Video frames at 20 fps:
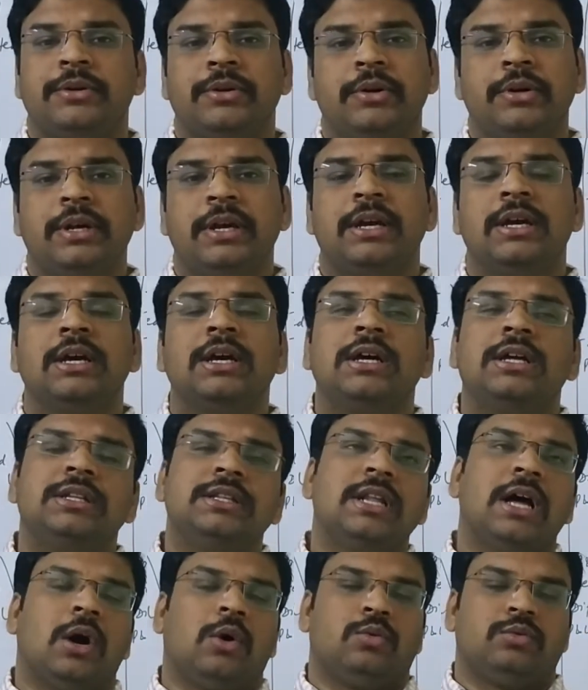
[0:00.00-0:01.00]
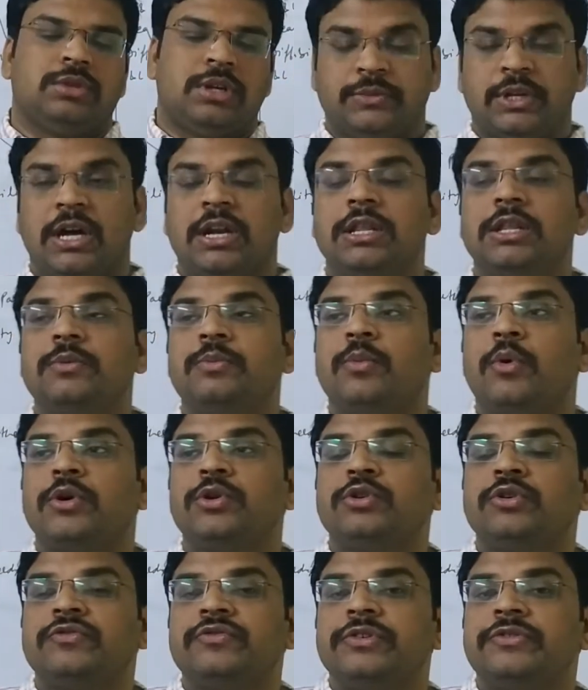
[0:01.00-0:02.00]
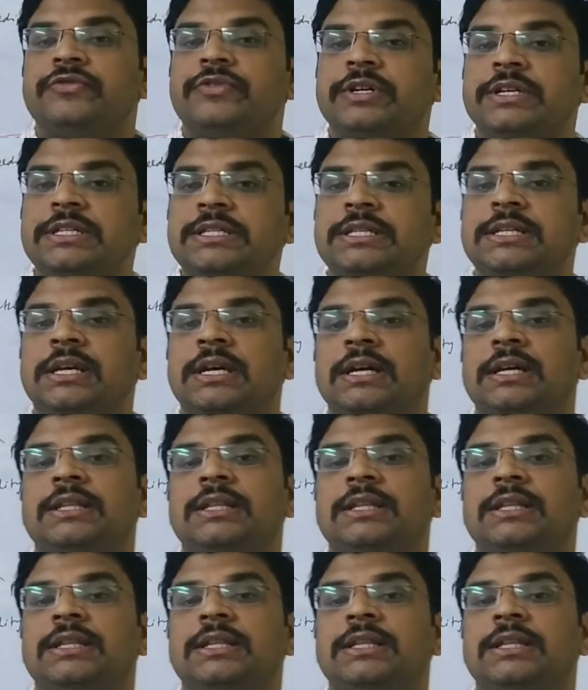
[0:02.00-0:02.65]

Okay, now another point of difference,